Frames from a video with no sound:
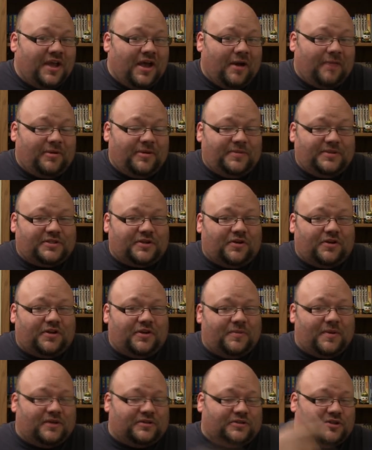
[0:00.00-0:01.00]
I'm going to be talking
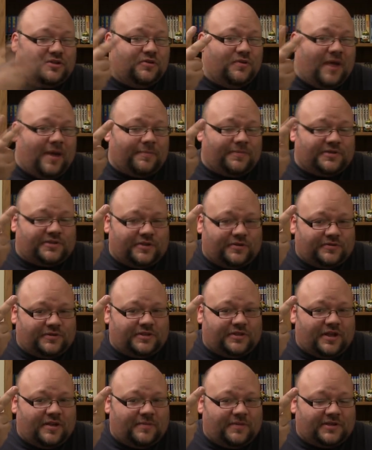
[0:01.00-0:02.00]
about two episodes
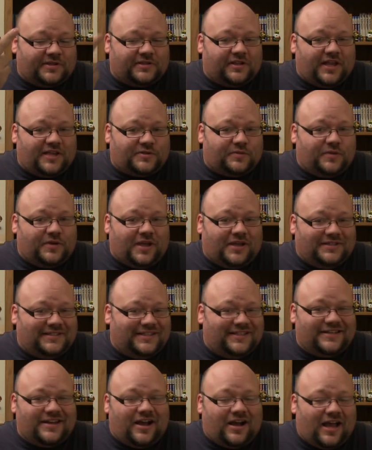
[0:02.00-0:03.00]
today because last week I
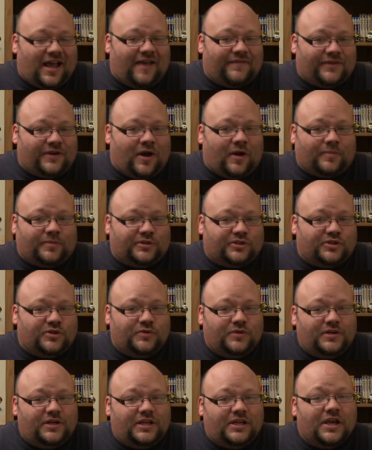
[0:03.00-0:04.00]
did not have an
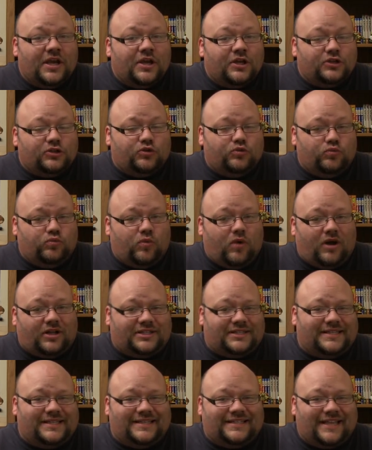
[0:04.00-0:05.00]
opportunity to
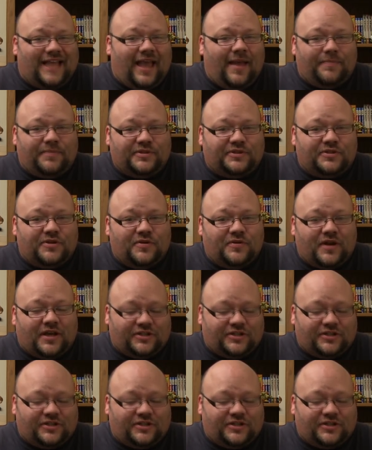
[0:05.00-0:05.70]
watch this episode.